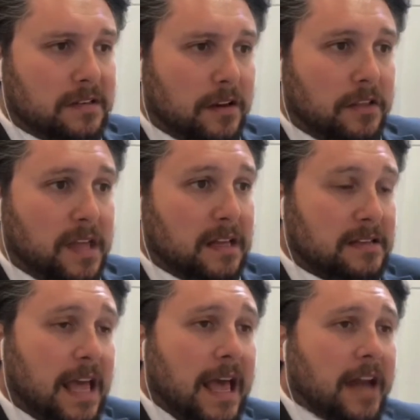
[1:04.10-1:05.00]
kind of
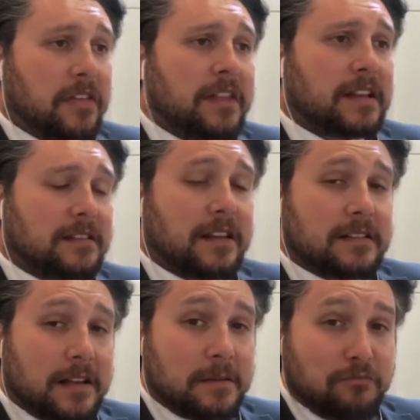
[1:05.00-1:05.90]
things. And I think it's
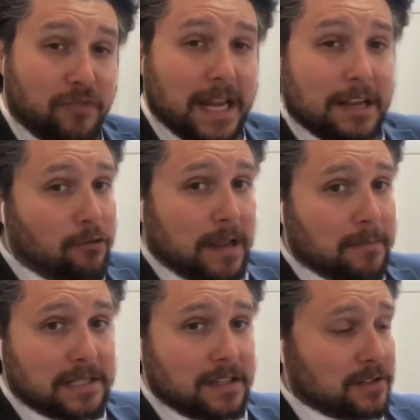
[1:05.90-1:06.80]
a really great
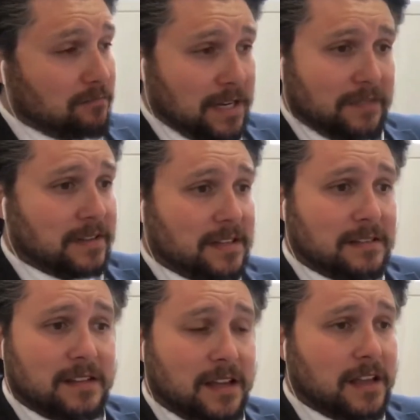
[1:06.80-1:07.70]
message, really
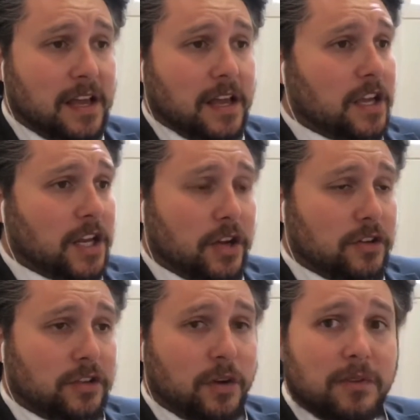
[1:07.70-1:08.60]
fantastic. You
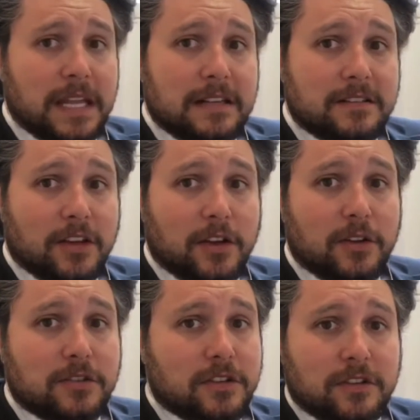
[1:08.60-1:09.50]
don't need
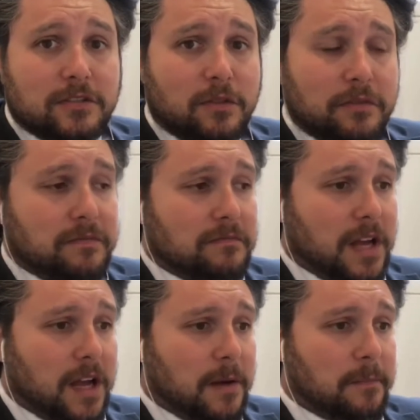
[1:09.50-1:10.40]
to sort of
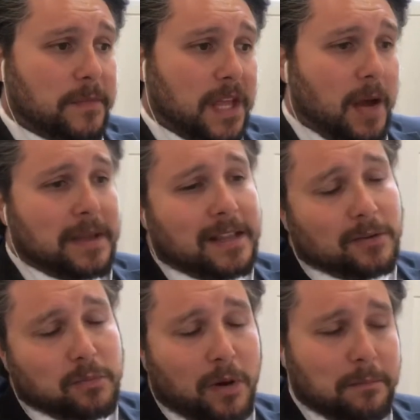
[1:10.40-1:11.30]
there
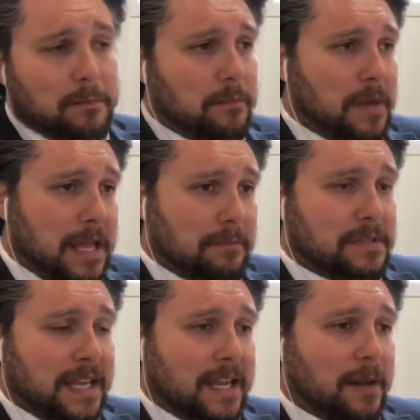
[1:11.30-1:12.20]
was one
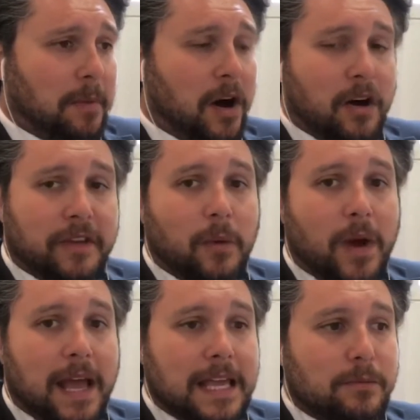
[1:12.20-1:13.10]
particular part of it
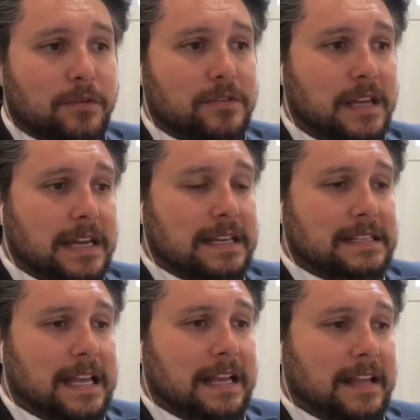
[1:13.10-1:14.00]
where he was
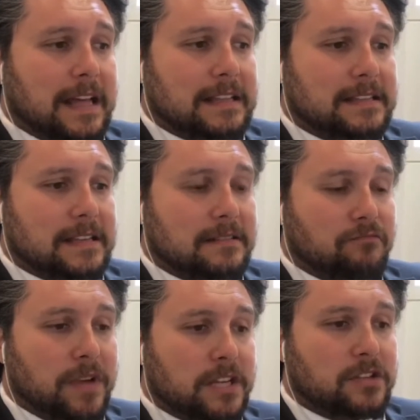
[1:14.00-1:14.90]
sitting there, this
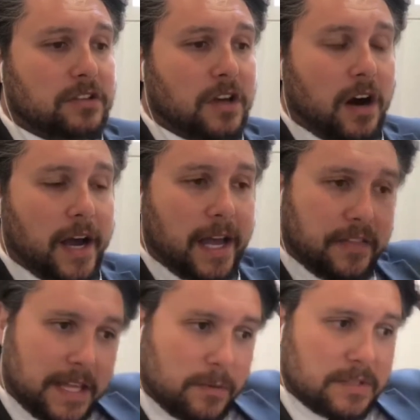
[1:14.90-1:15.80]
rich guy, I
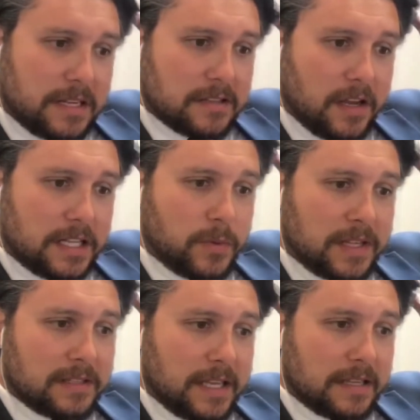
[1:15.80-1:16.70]
think he was in his early
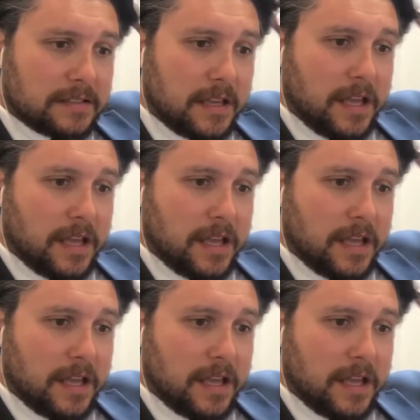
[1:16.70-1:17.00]
20s,